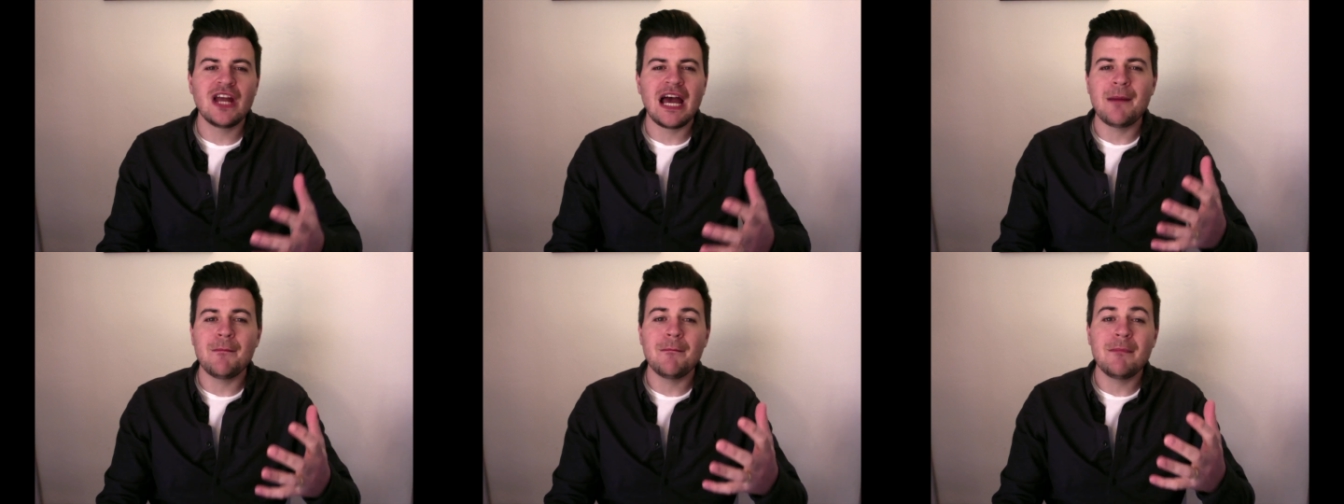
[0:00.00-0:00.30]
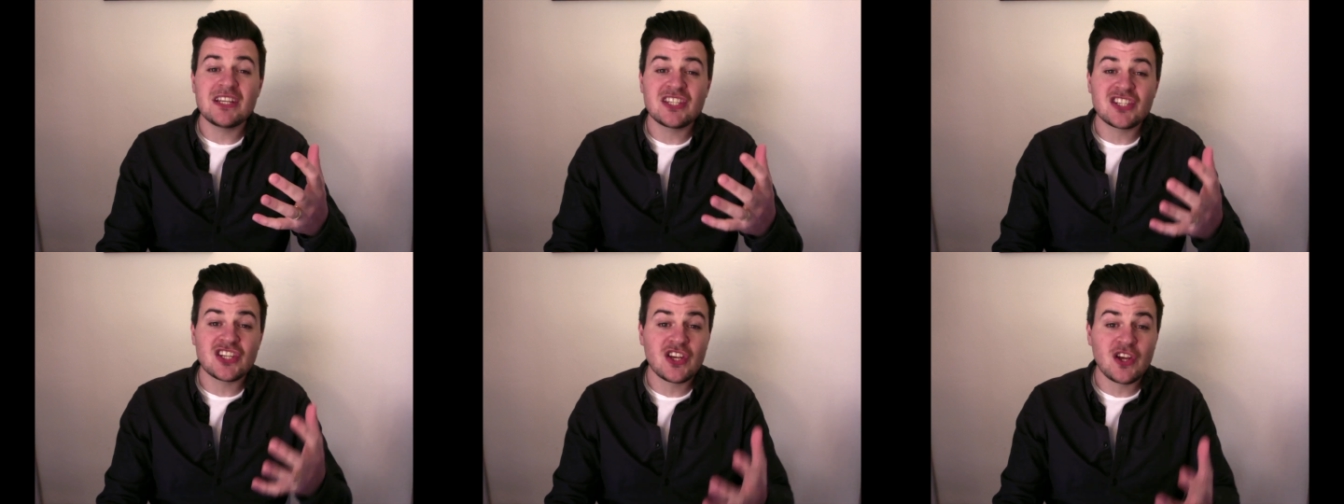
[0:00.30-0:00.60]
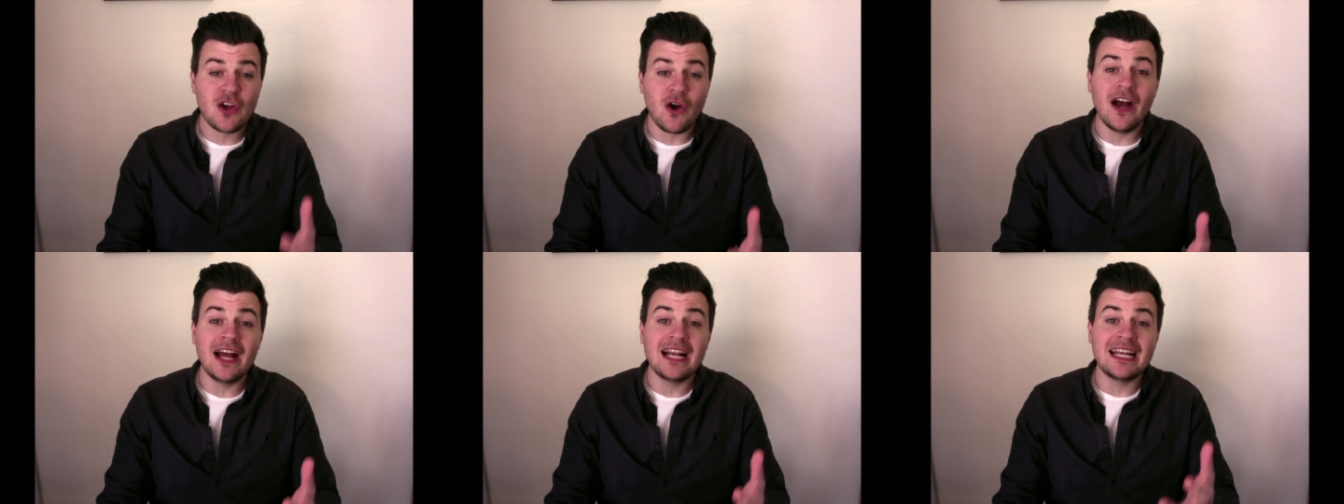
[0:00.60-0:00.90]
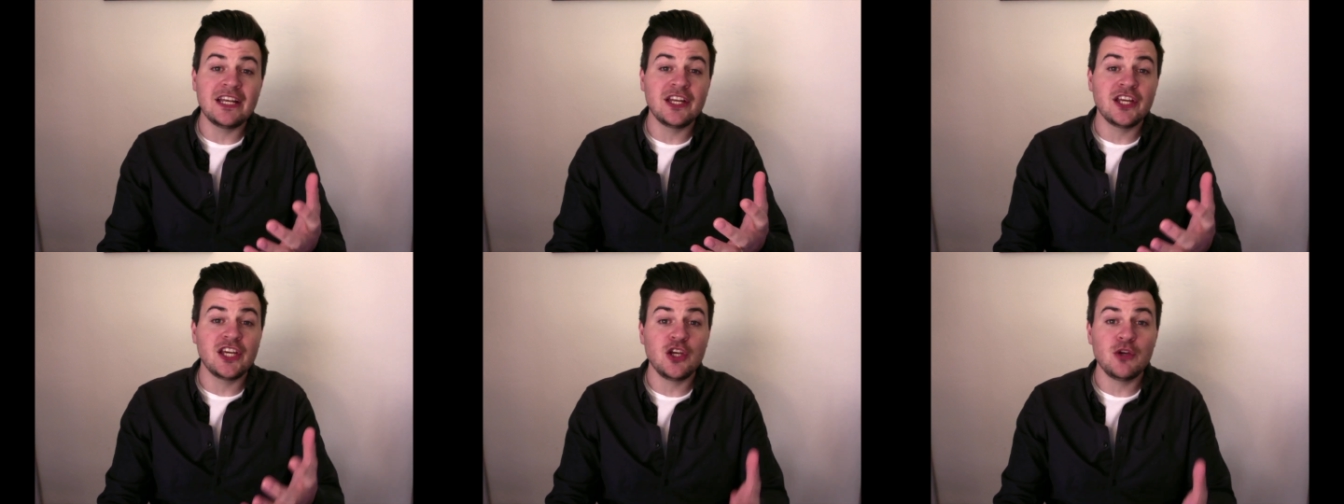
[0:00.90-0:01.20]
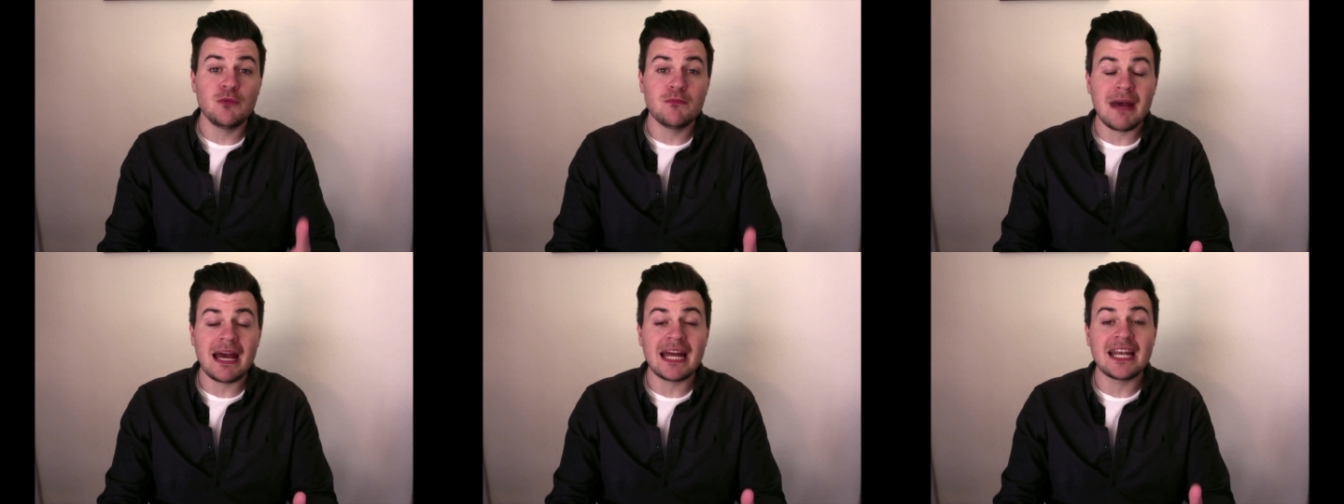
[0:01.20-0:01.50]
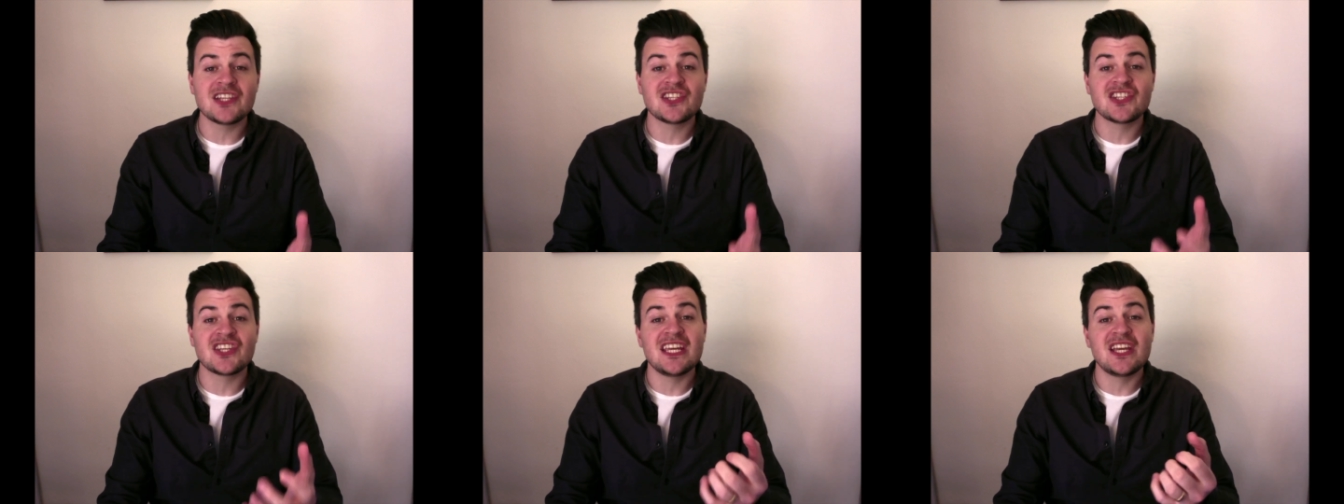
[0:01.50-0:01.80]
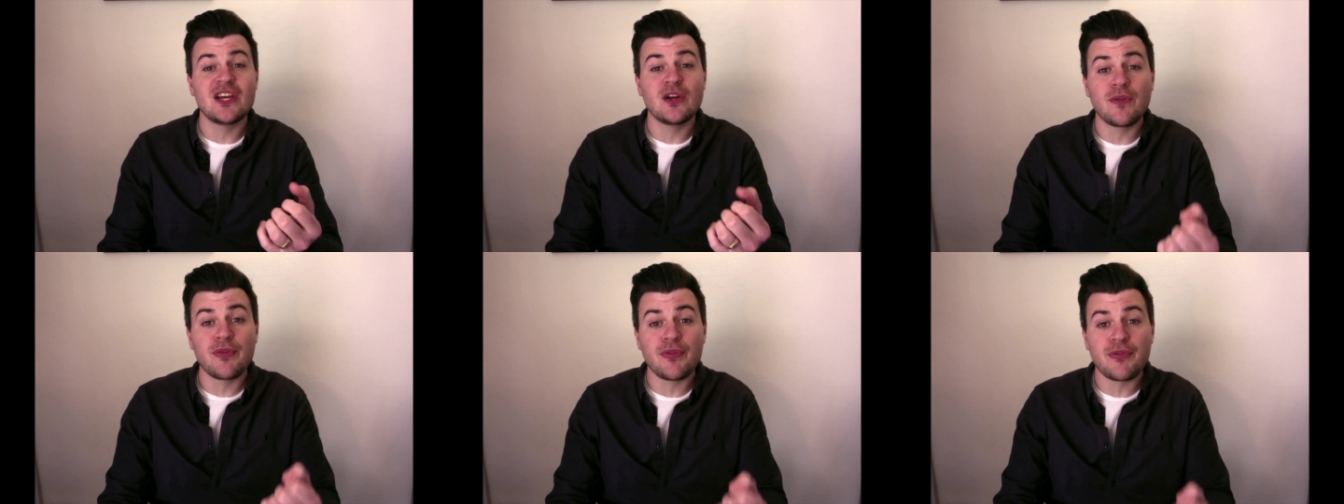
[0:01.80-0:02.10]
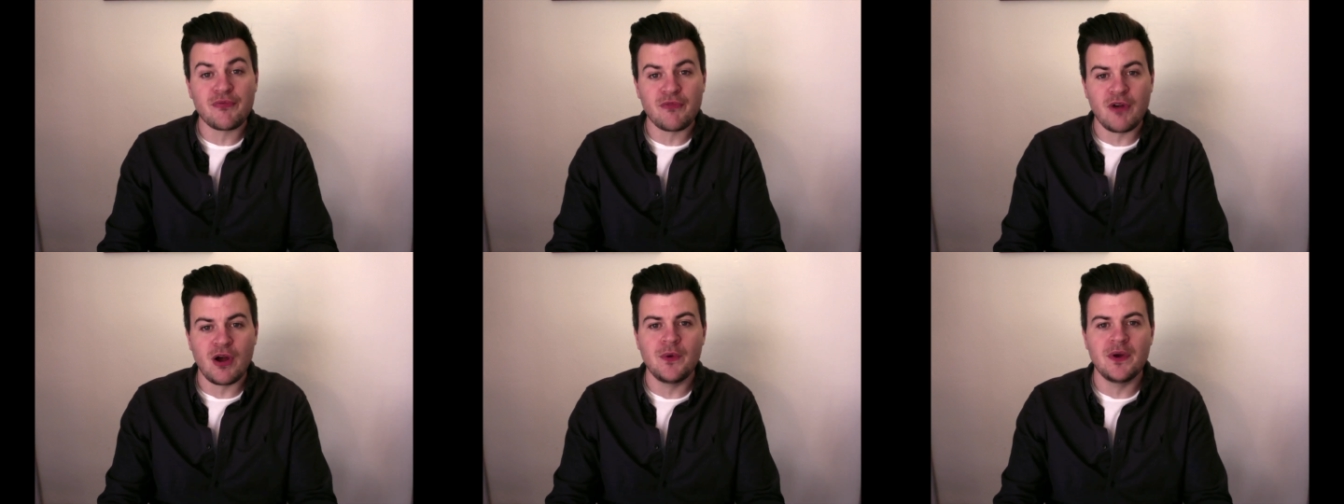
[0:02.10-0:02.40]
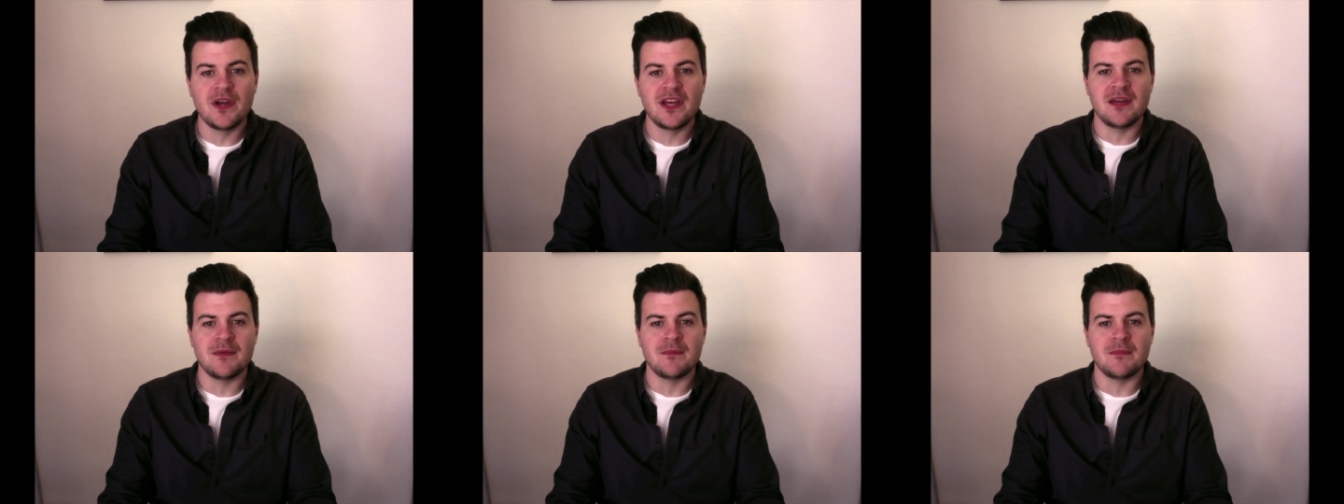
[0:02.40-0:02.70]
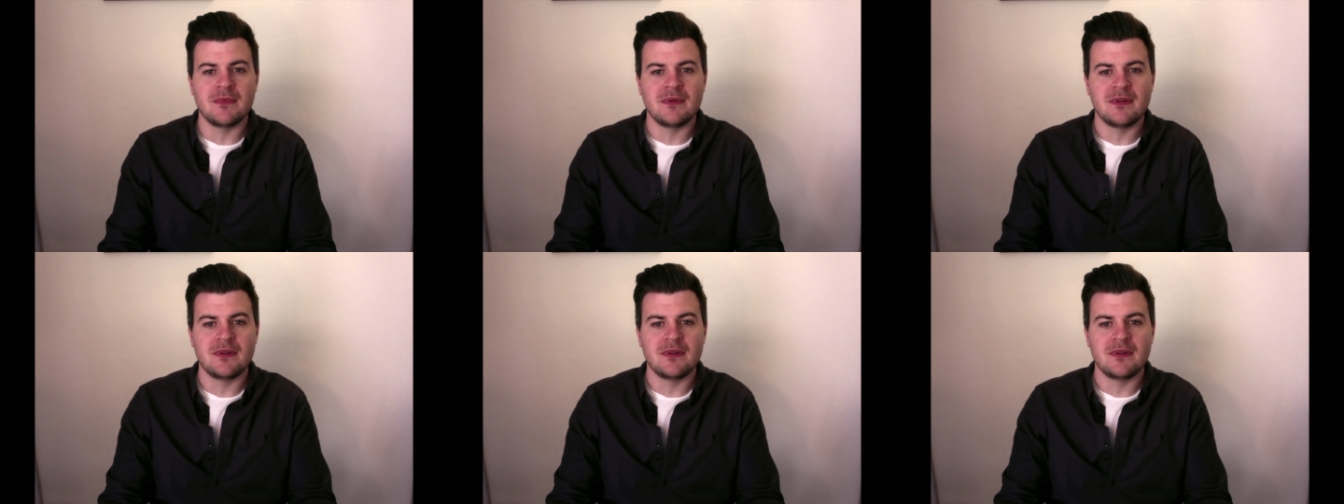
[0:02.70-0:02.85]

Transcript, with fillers: and misguided humanity could throw at him.